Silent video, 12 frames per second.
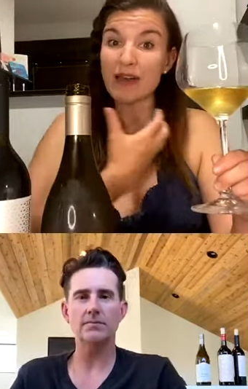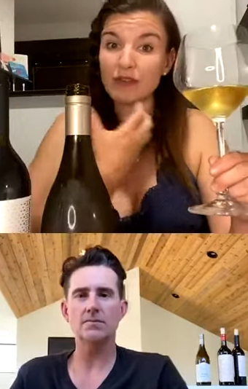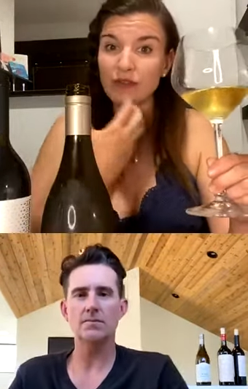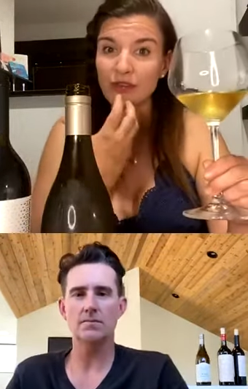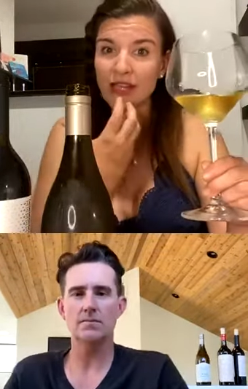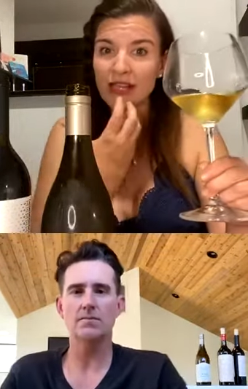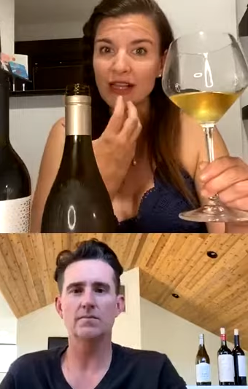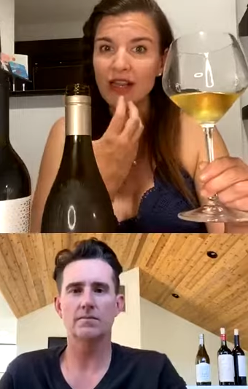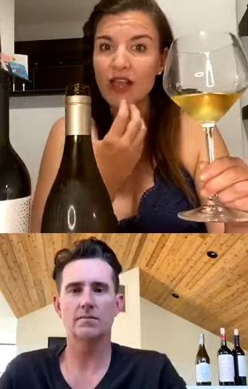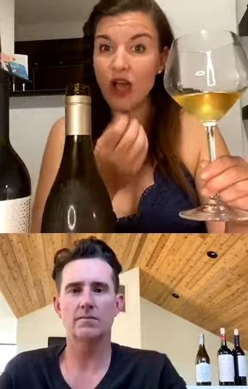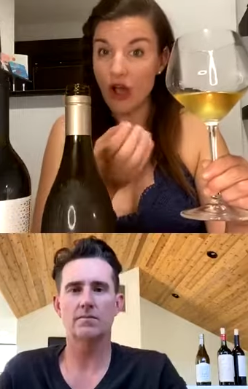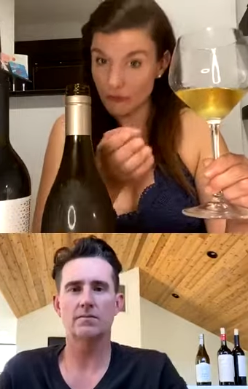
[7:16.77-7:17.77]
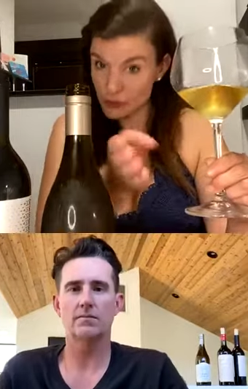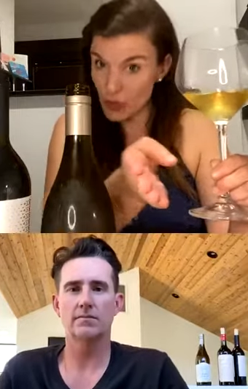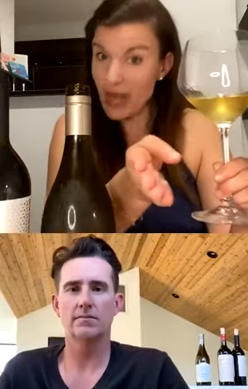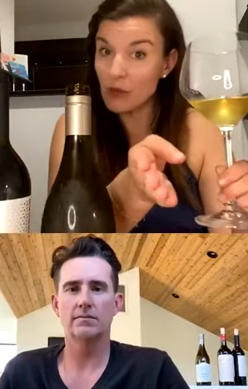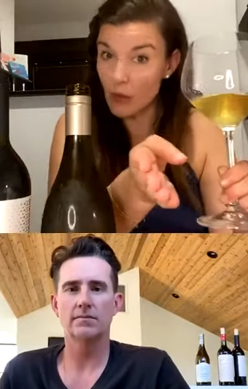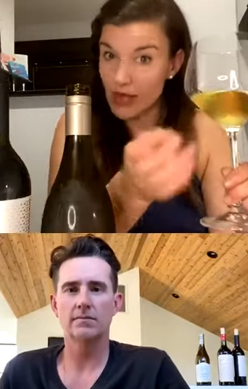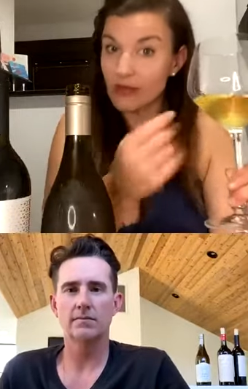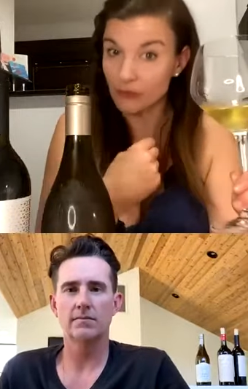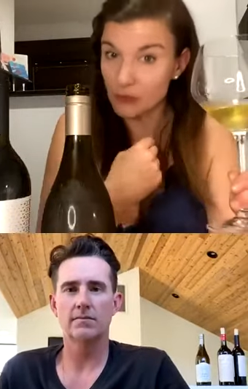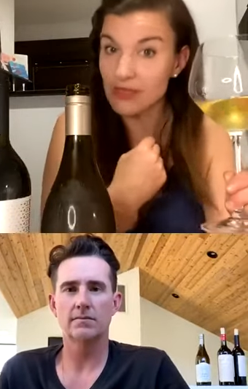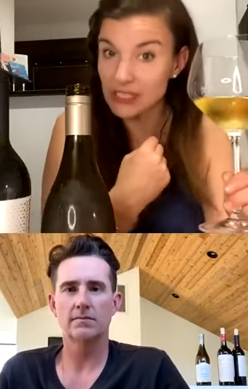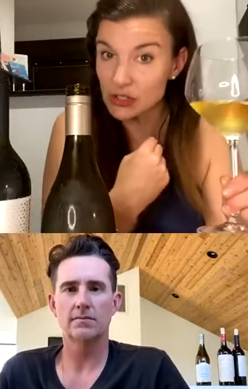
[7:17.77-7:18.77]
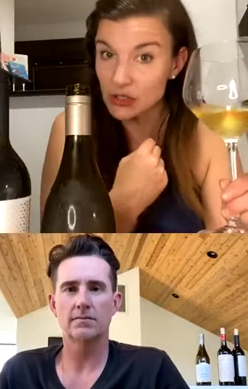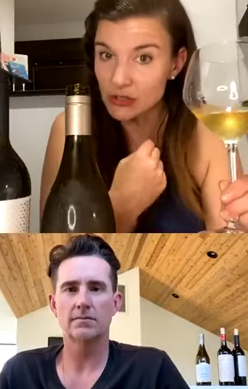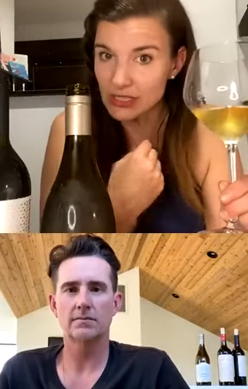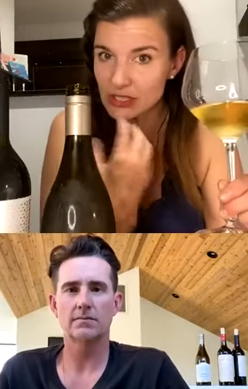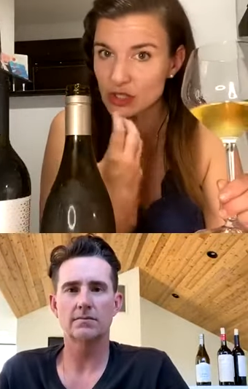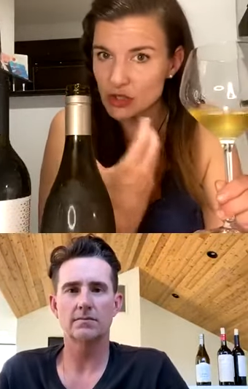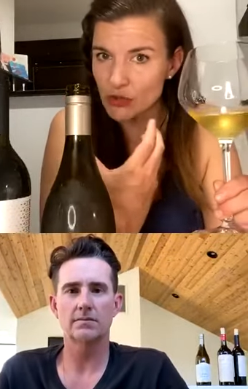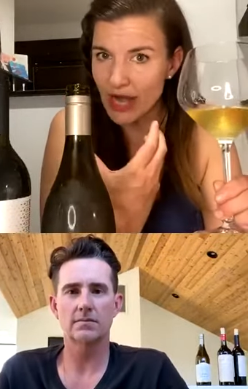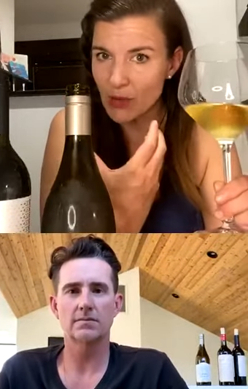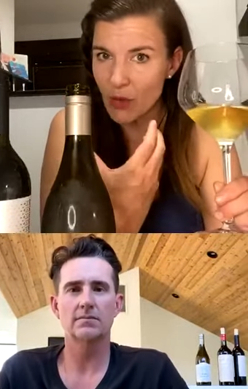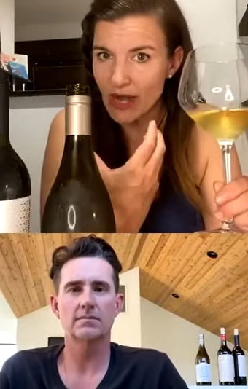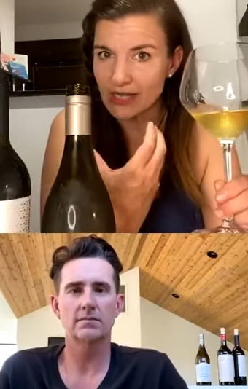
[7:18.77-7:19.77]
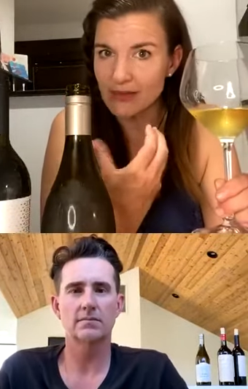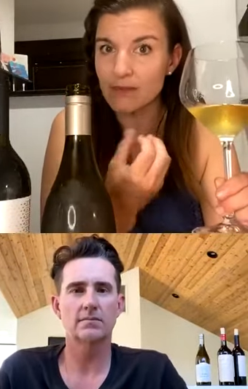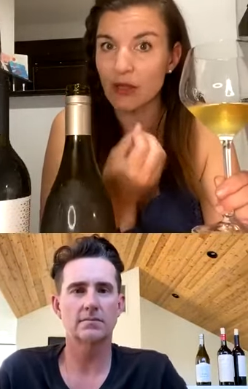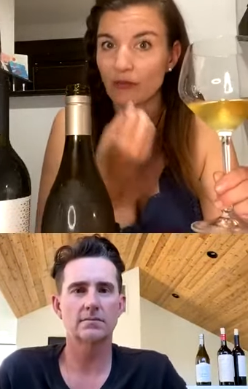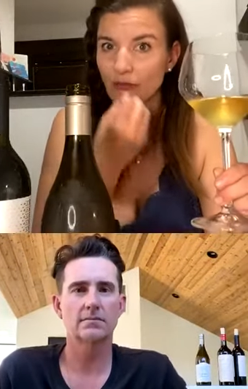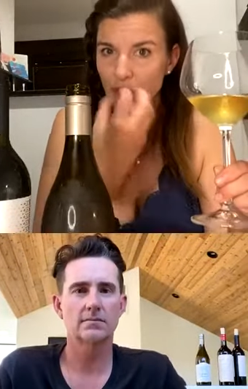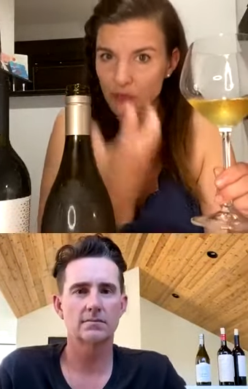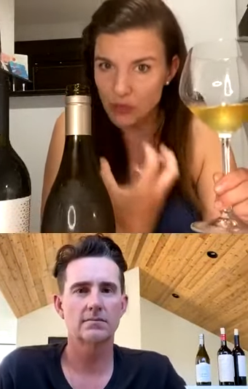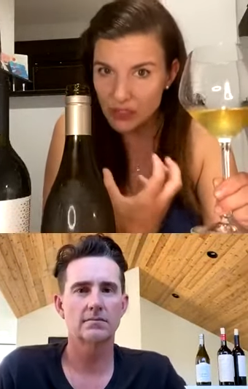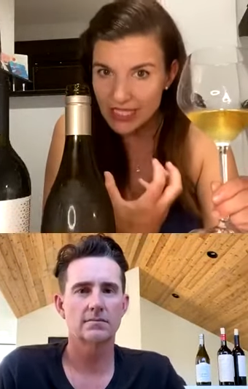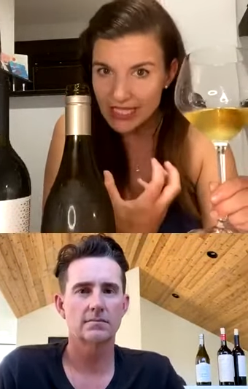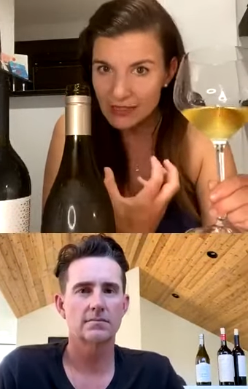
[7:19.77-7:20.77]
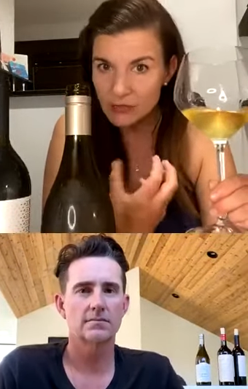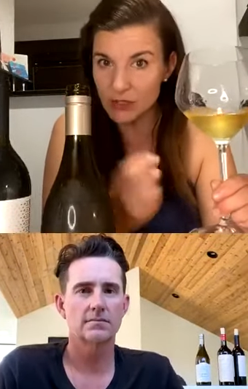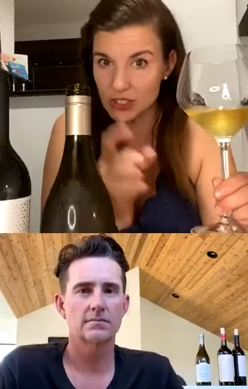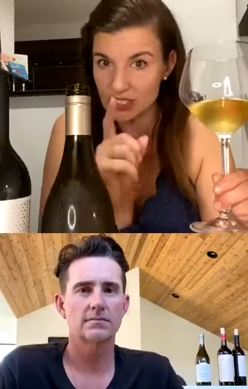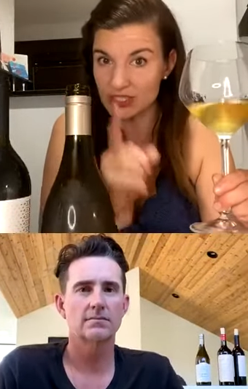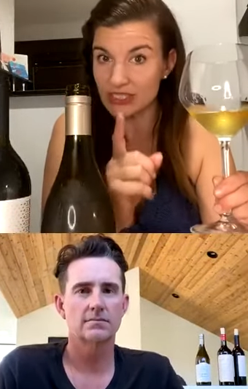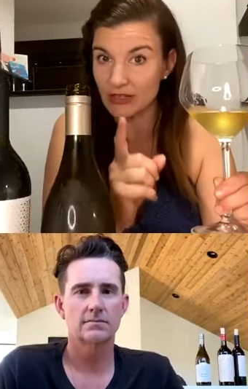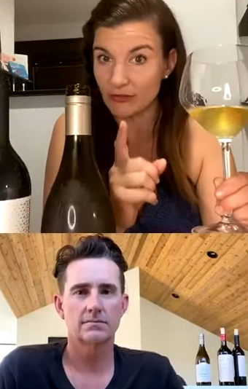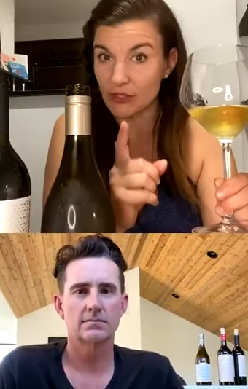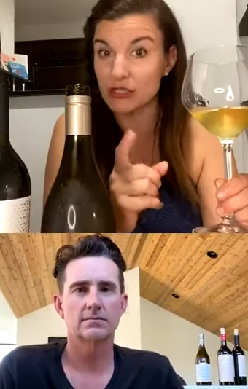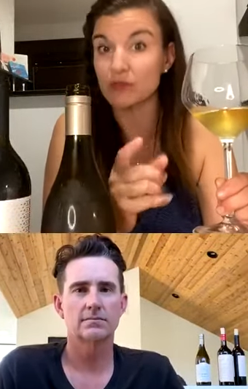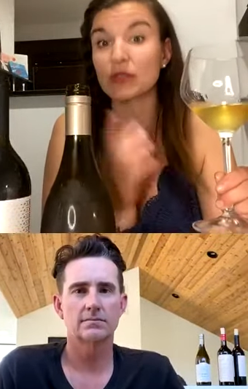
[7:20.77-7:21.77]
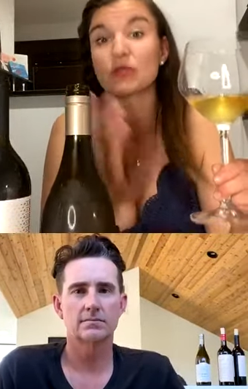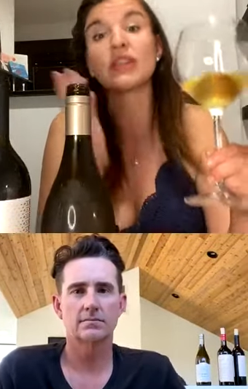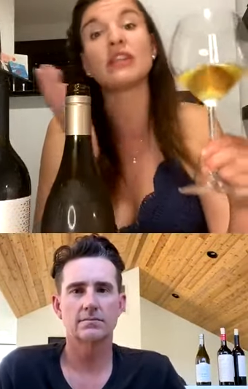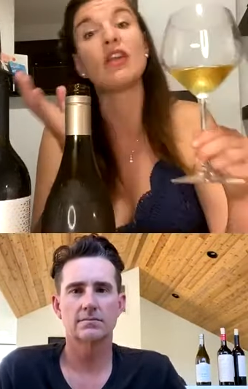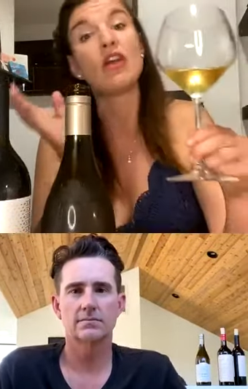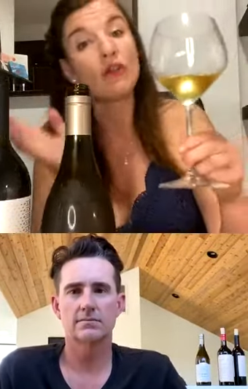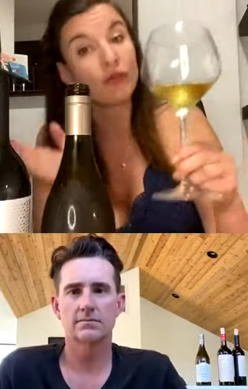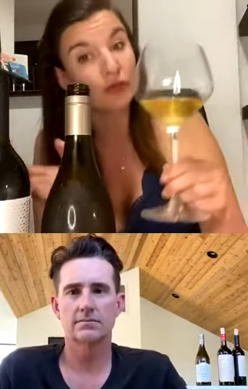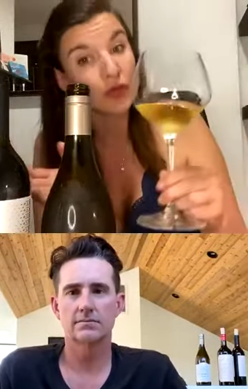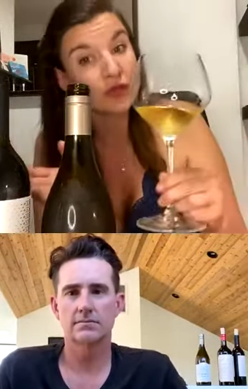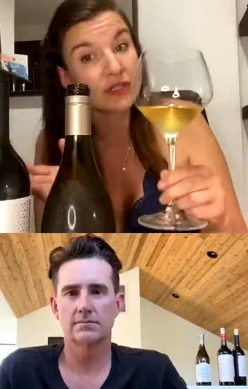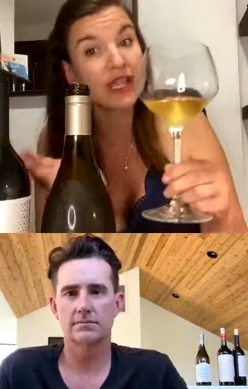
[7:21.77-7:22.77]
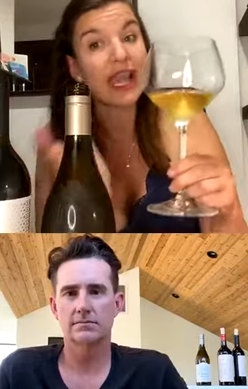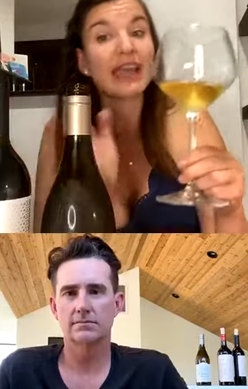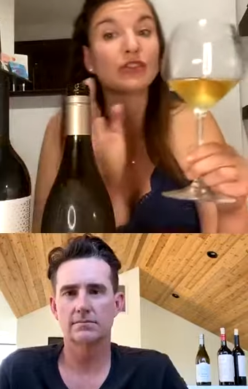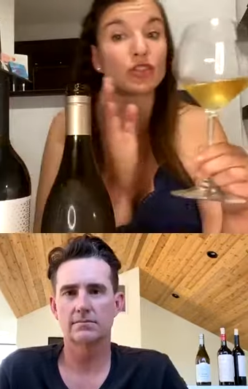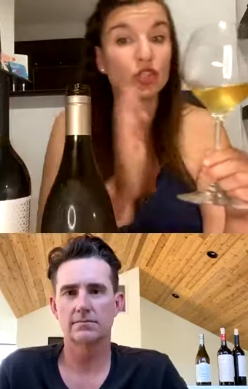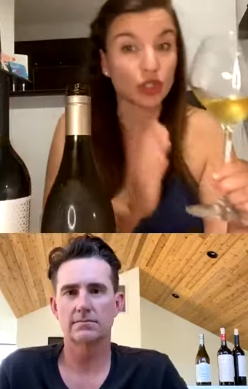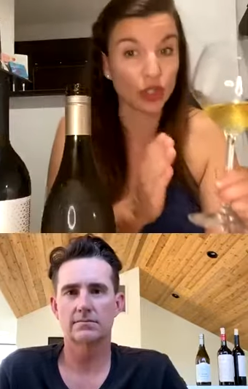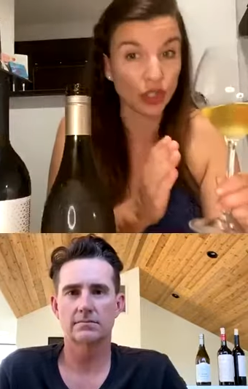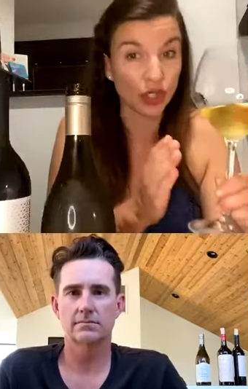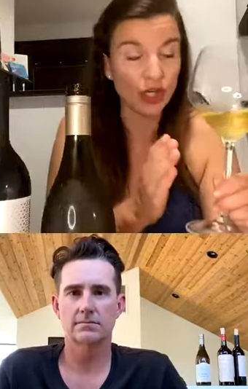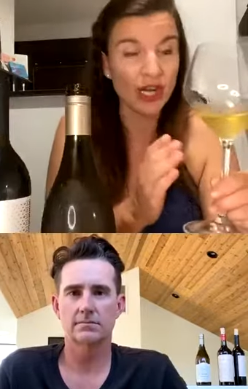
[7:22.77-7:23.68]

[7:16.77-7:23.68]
Speaker 1: feel of dry wine. For me too, it's a dry wine, but fruity, which is the difference between fruit and sugar.